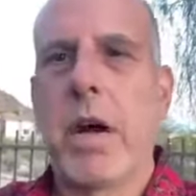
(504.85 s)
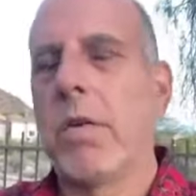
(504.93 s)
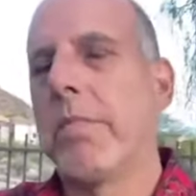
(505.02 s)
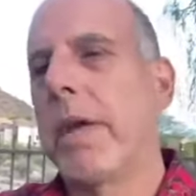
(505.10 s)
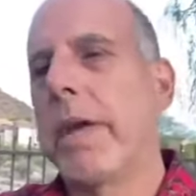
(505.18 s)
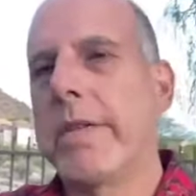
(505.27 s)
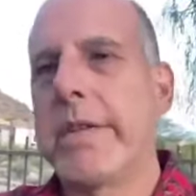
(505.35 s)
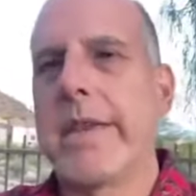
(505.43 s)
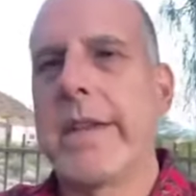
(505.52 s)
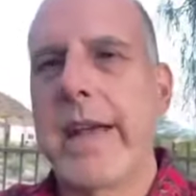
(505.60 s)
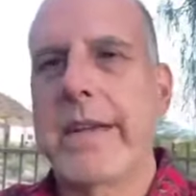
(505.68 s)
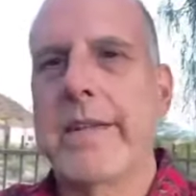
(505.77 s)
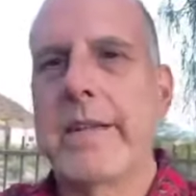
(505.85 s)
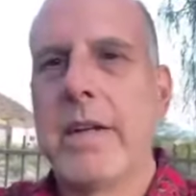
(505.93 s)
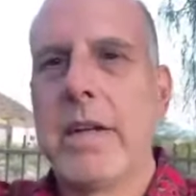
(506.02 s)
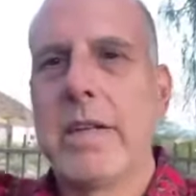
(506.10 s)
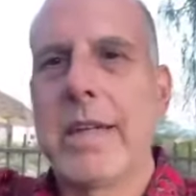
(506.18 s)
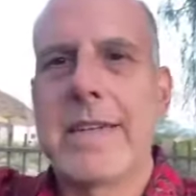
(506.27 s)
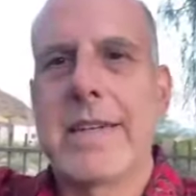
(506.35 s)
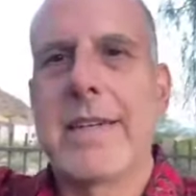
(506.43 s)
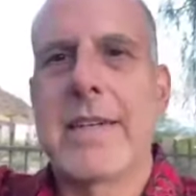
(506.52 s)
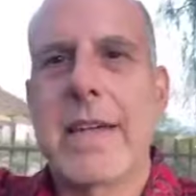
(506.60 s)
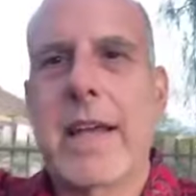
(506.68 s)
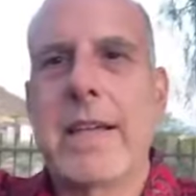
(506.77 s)
Oh, because in the next less than
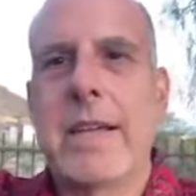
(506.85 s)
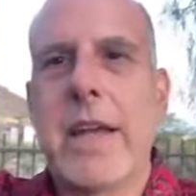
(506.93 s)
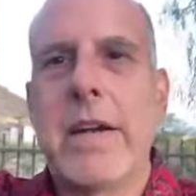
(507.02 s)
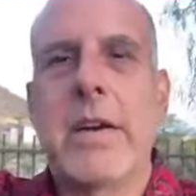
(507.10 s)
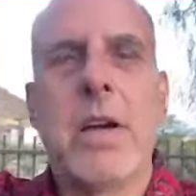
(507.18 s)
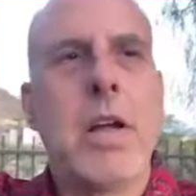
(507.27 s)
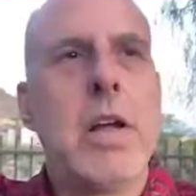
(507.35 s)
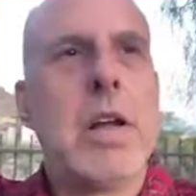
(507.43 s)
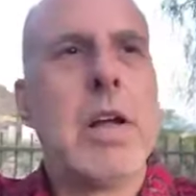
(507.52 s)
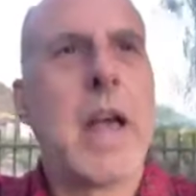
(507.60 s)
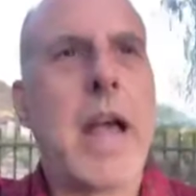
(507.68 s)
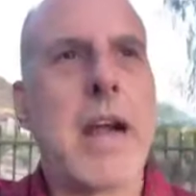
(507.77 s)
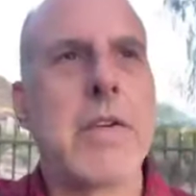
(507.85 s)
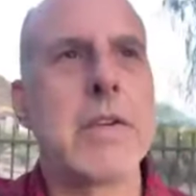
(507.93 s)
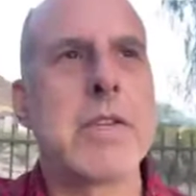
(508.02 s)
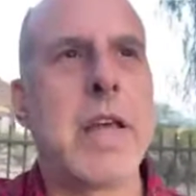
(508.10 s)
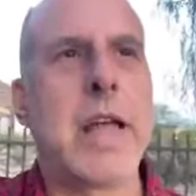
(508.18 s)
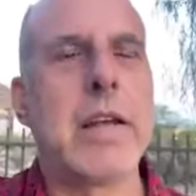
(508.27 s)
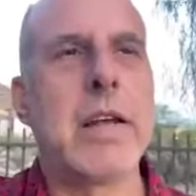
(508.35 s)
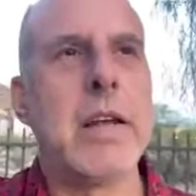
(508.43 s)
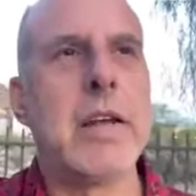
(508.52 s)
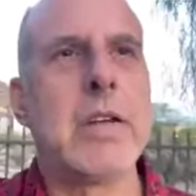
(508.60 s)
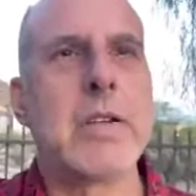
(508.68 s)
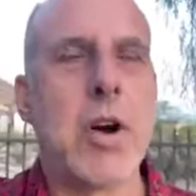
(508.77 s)
a second later, Harris then
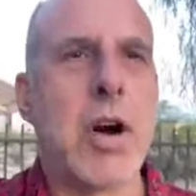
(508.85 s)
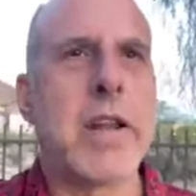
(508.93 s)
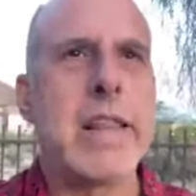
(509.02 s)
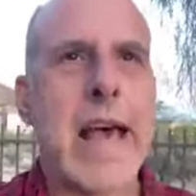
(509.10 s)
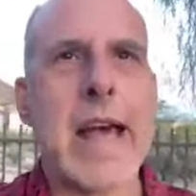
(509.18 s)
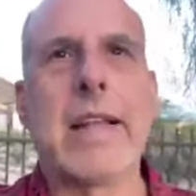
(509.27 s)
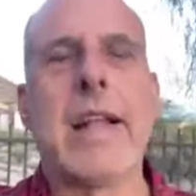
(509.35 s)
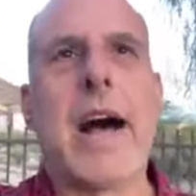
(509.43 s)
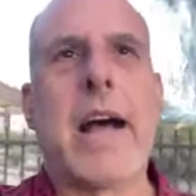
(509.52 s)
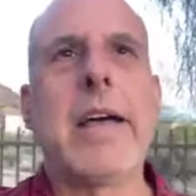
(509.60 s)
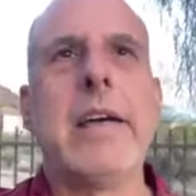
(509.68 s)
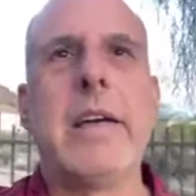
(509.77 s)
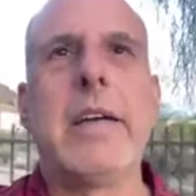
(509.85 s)
caught in that lie,